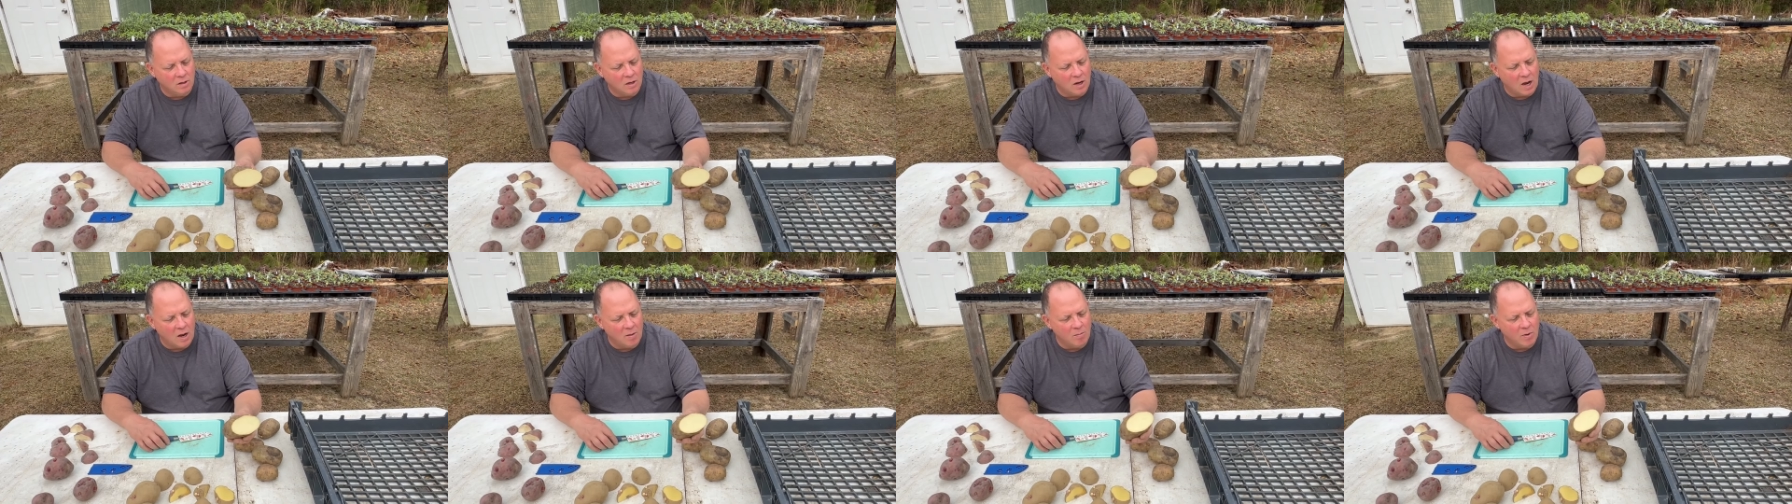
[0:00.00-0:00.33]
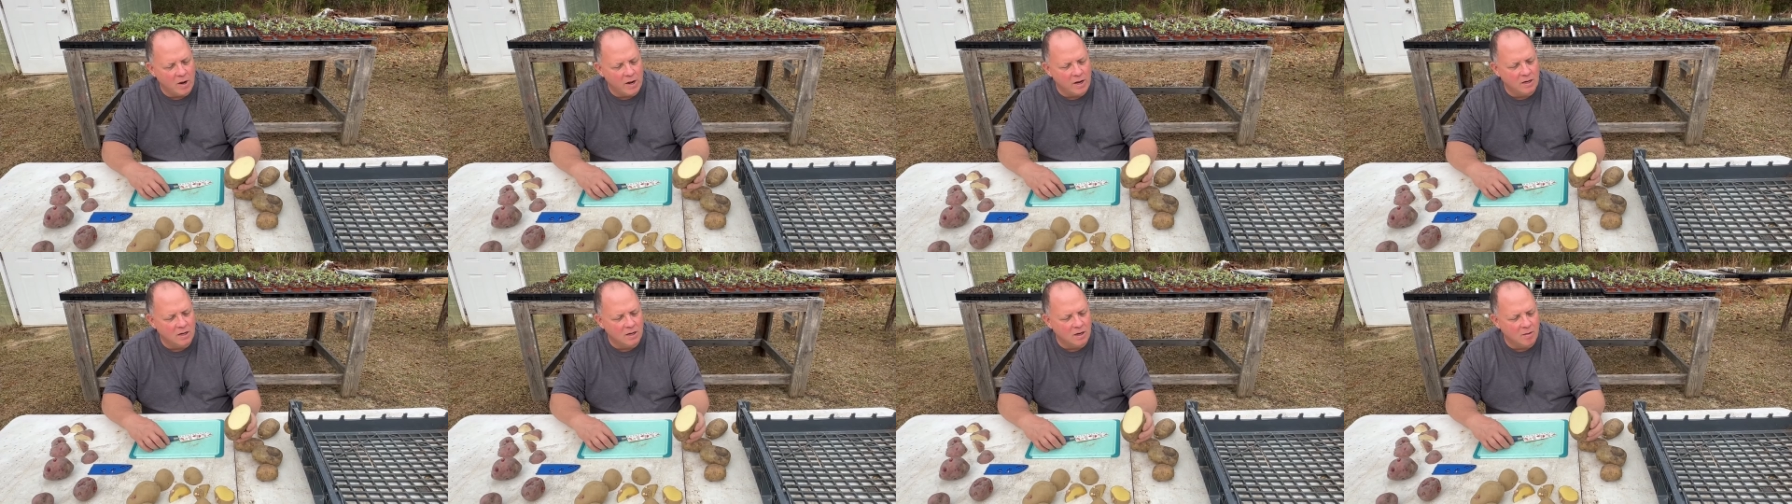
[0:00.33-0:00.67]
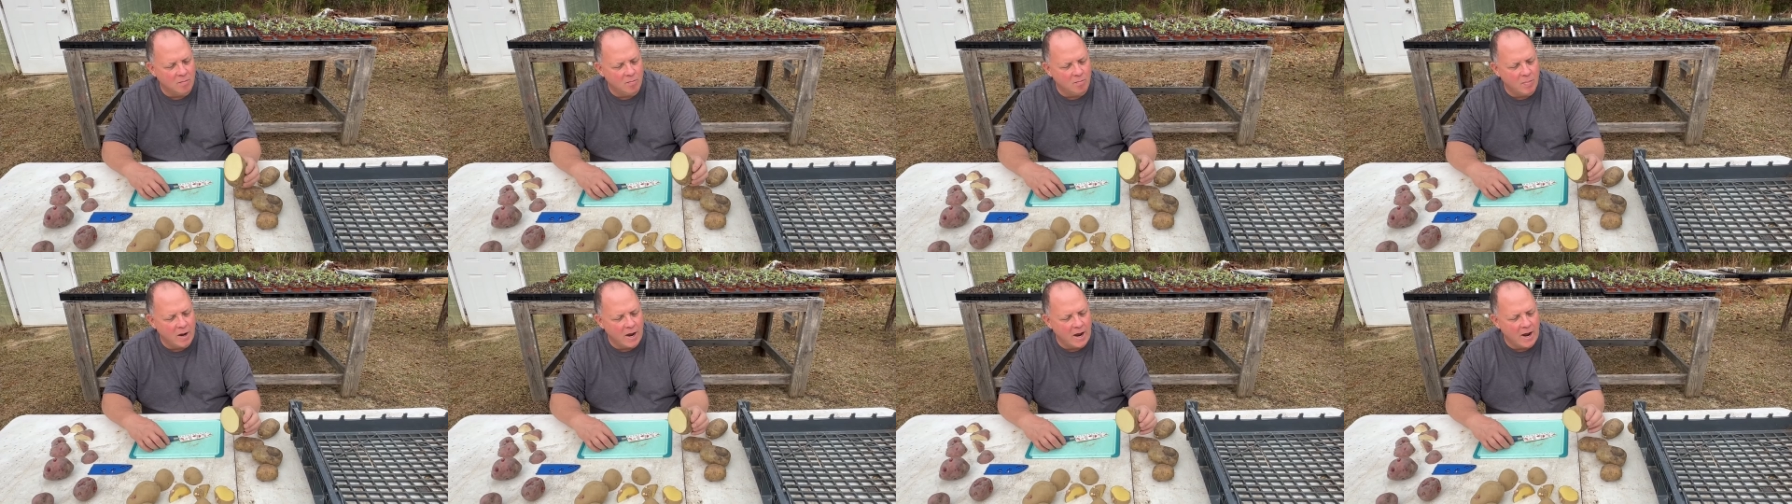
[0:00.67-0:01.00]
I might
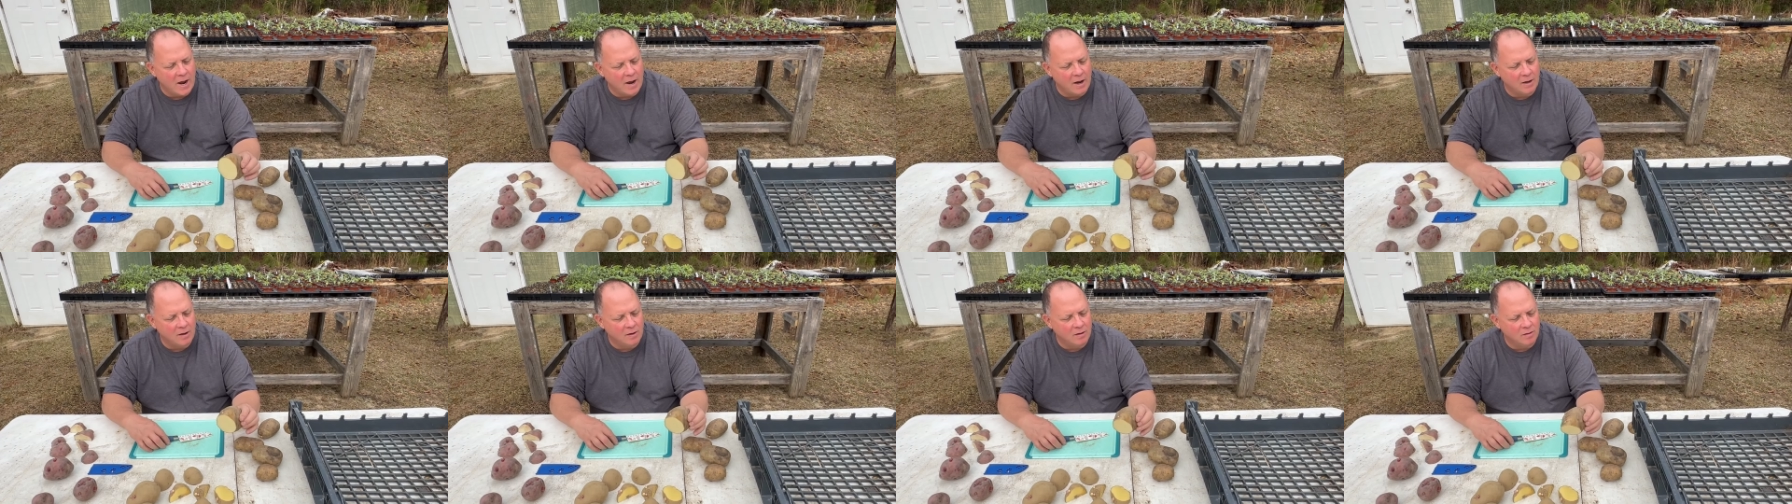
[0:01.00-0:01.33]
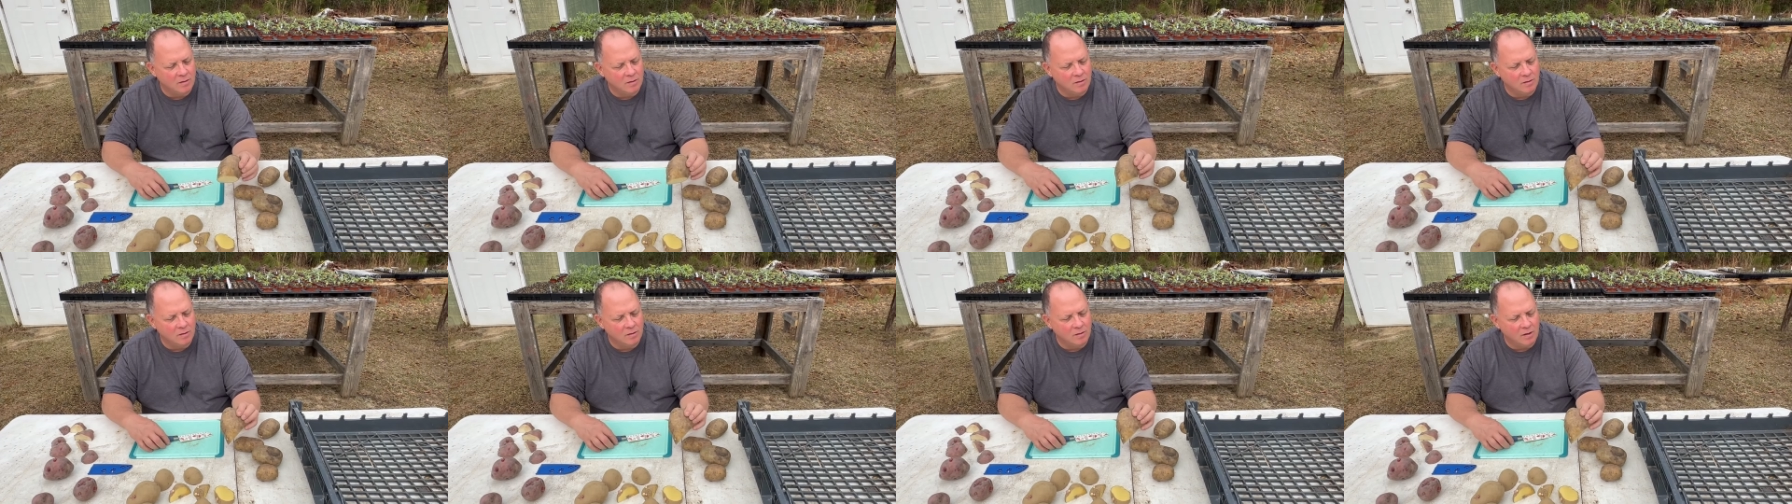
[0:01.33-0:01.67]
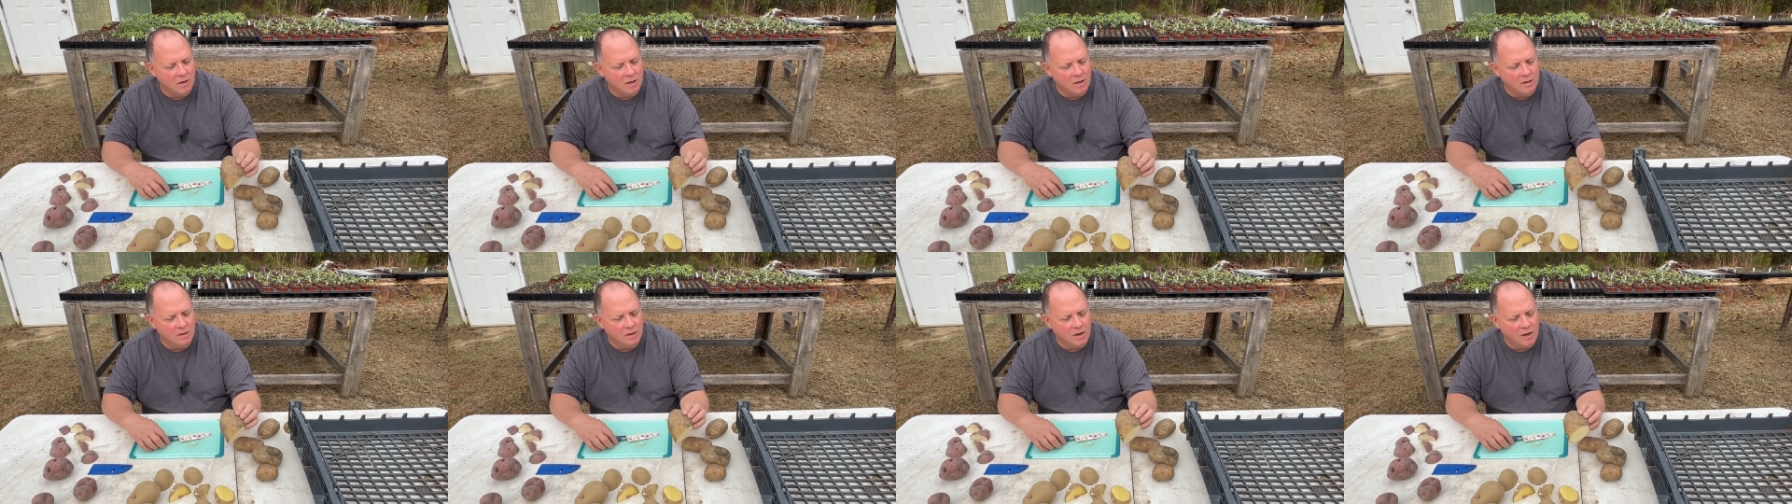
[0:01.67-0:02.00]
come back
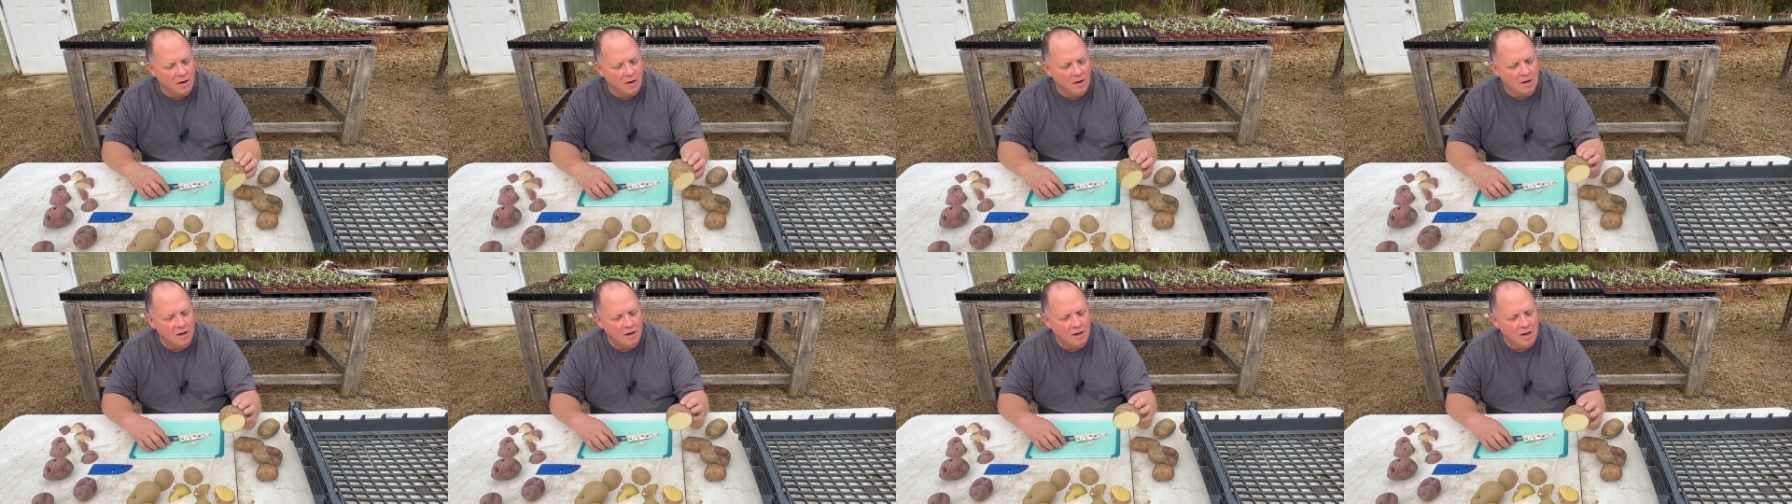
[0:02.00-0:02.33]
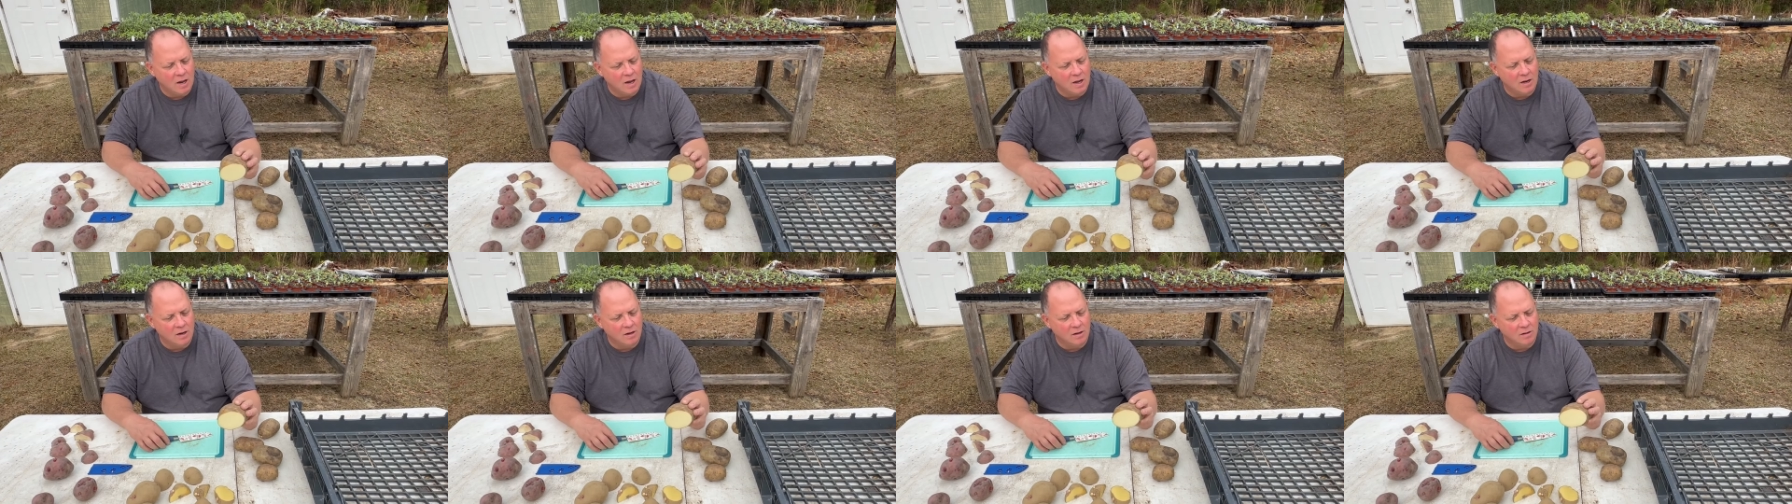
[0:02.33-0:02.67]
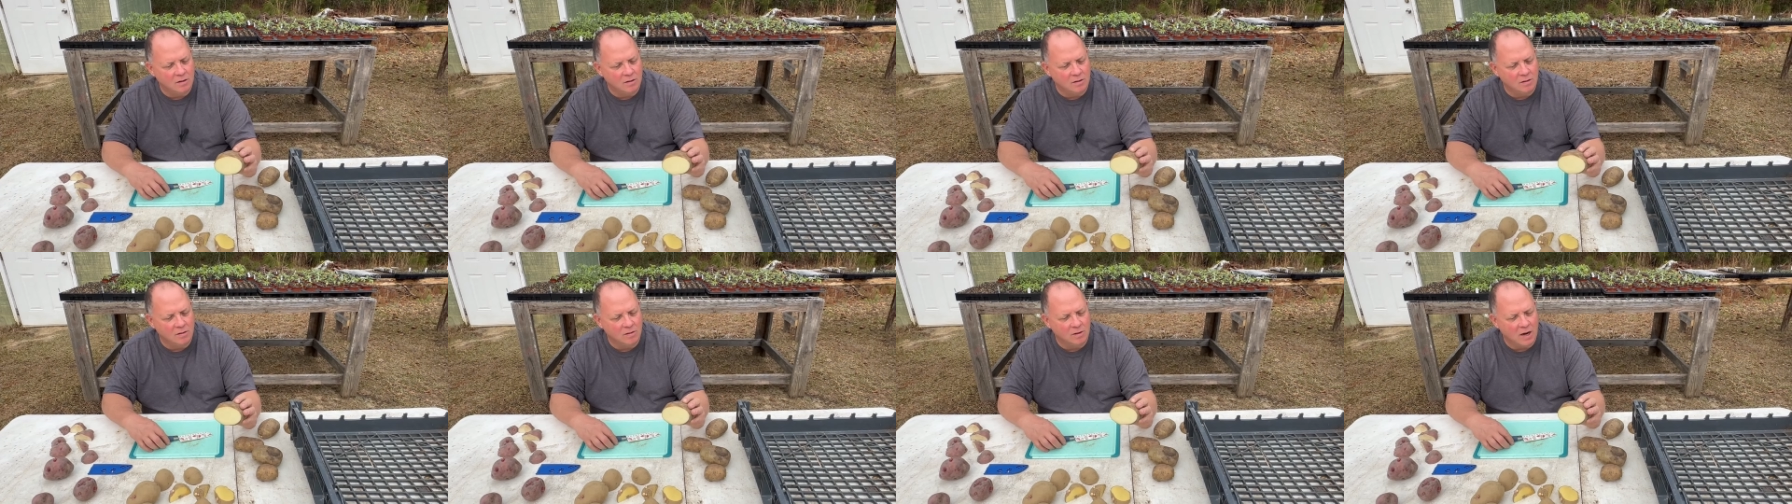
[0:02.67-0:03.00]
and cut it
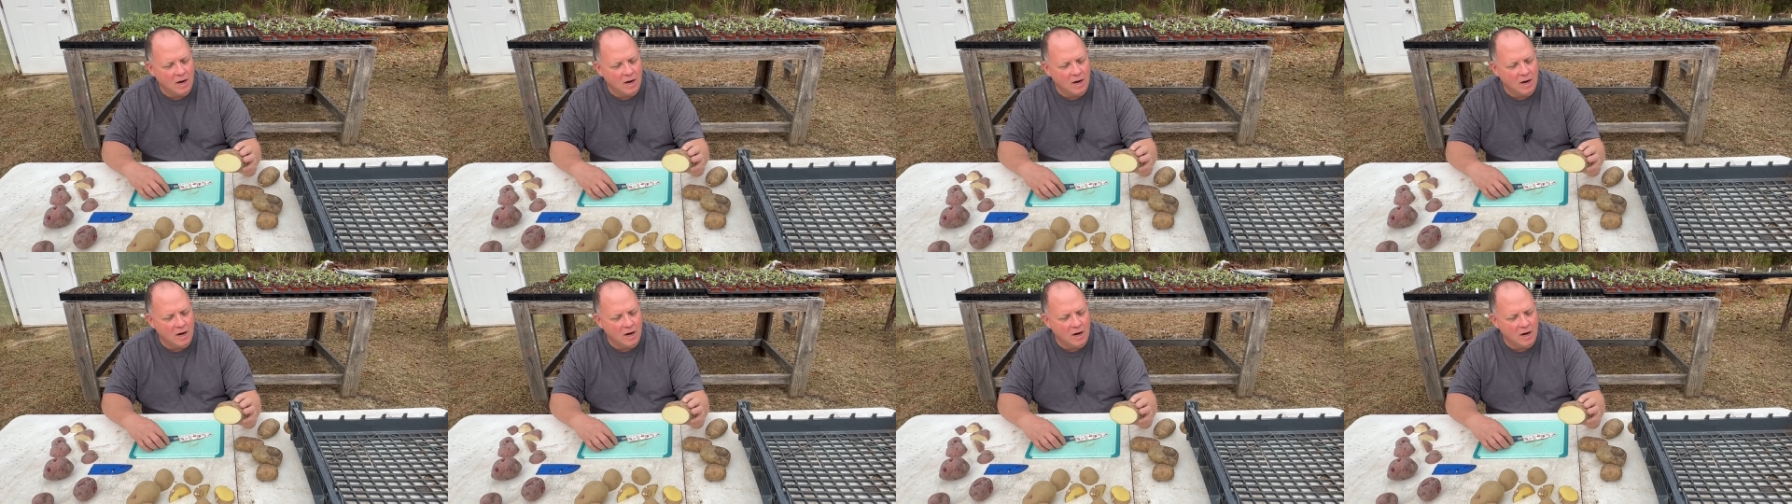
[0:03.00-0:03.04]
again